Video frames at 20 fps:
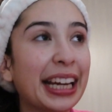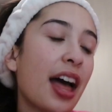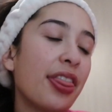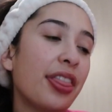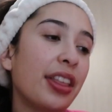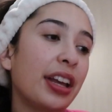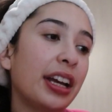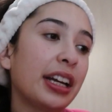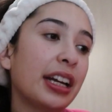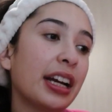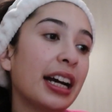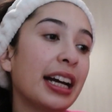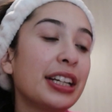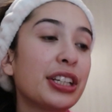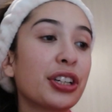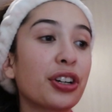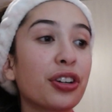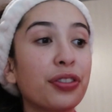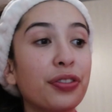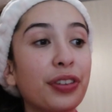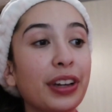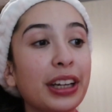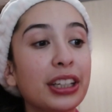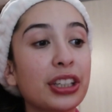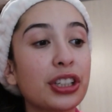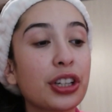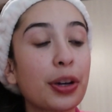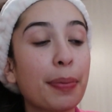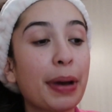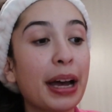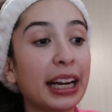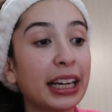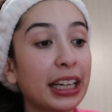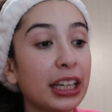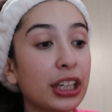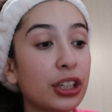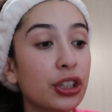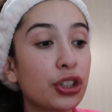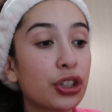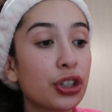and then I had to go fetch a
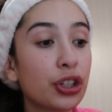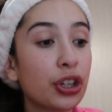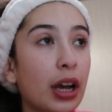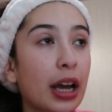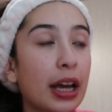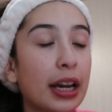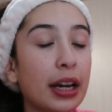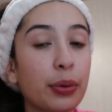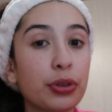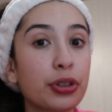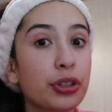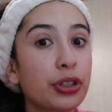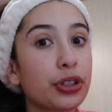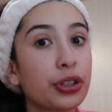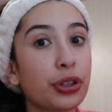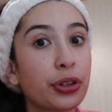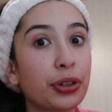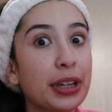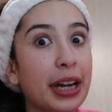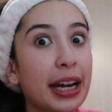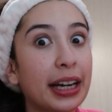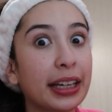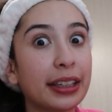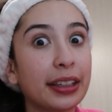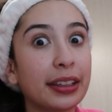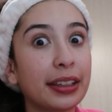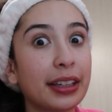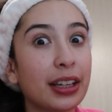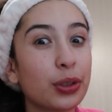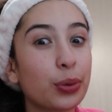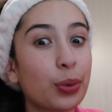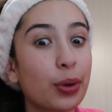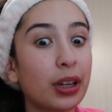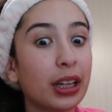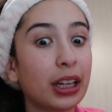package and I was just so knackered as well.